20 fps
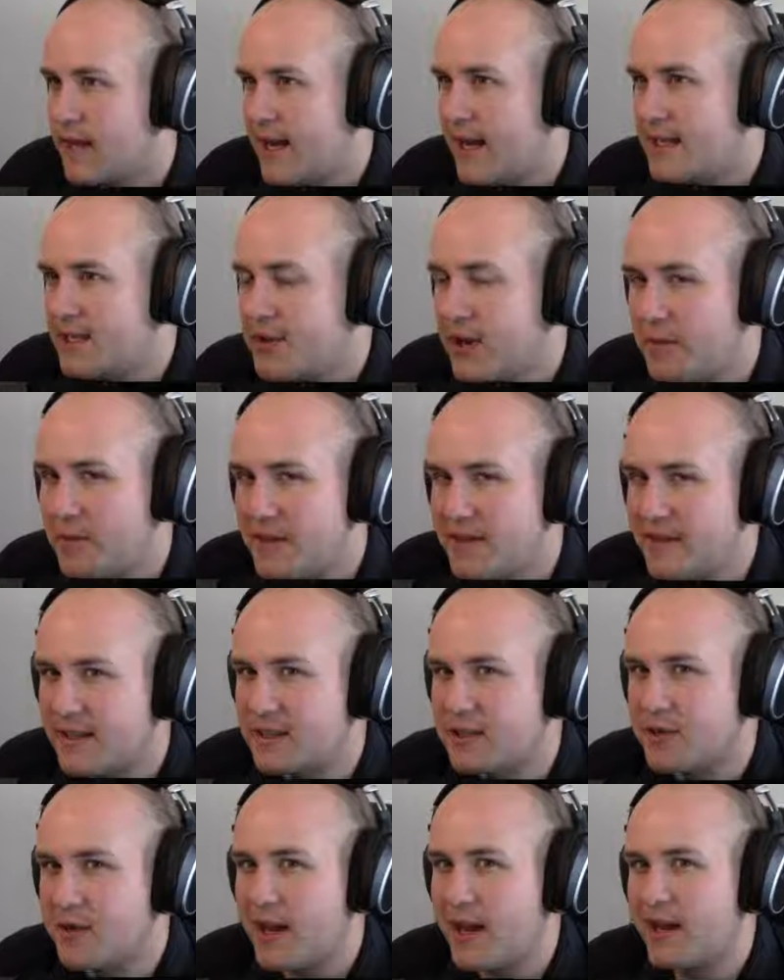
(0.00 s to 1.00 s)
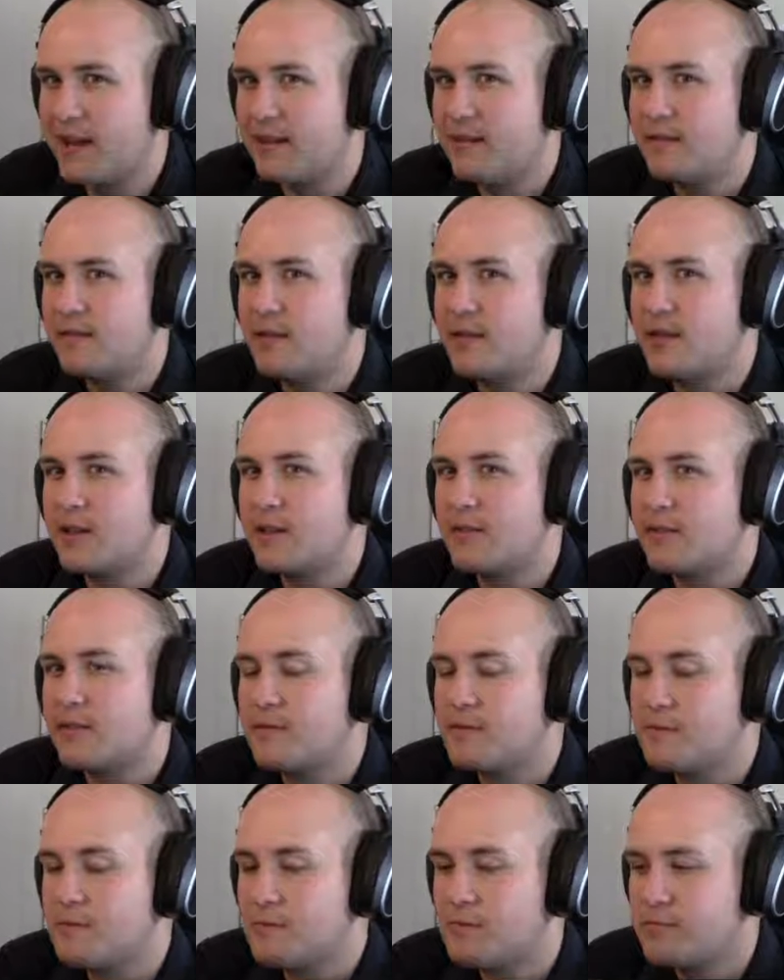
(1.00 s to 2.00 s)
I guess it had to be 6 or 8
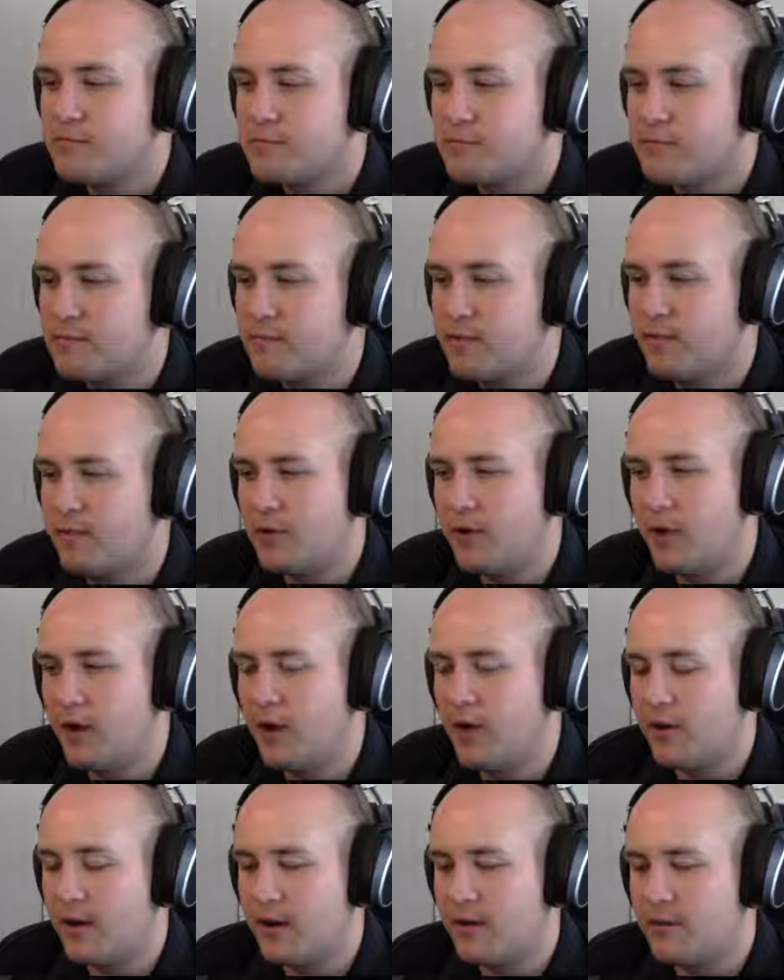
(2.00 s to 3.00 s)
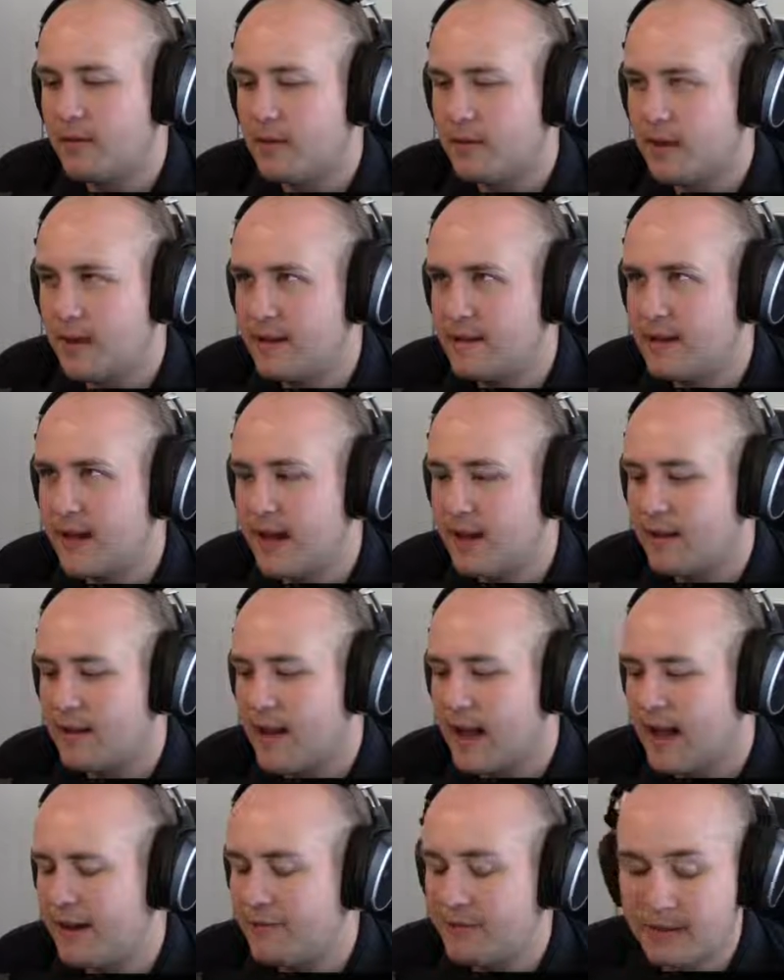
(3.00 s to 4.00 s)
if you're going to
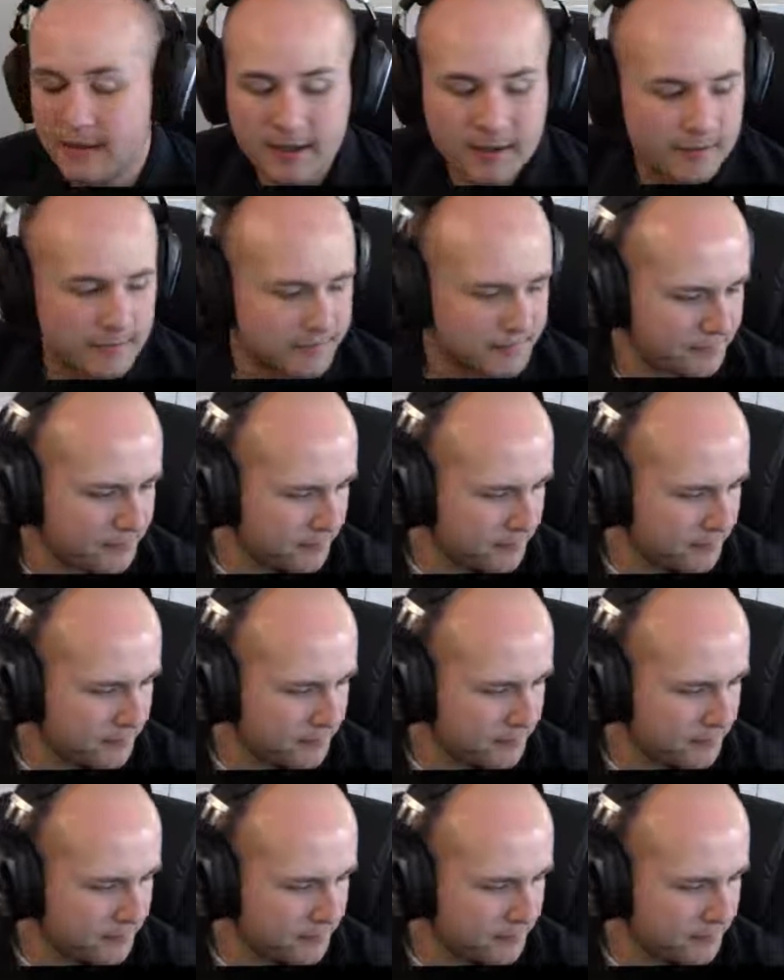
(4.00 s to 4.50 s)
exactly half it out.